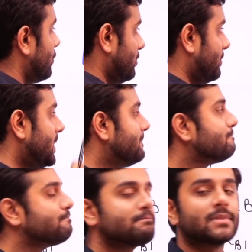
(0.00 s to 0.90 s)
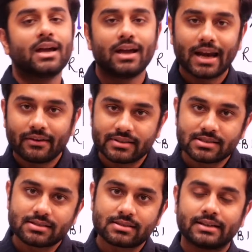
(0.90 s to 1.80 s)
on B, and we
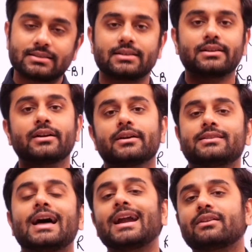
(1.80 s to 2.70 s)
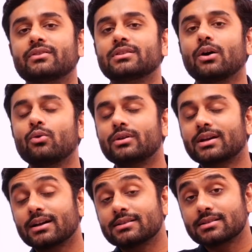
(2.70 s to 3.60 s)
just considered that
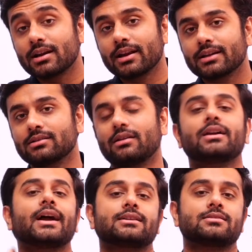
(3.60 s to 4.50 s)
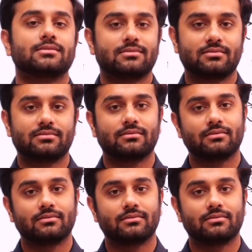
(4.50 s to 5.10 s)
without considering the reactions.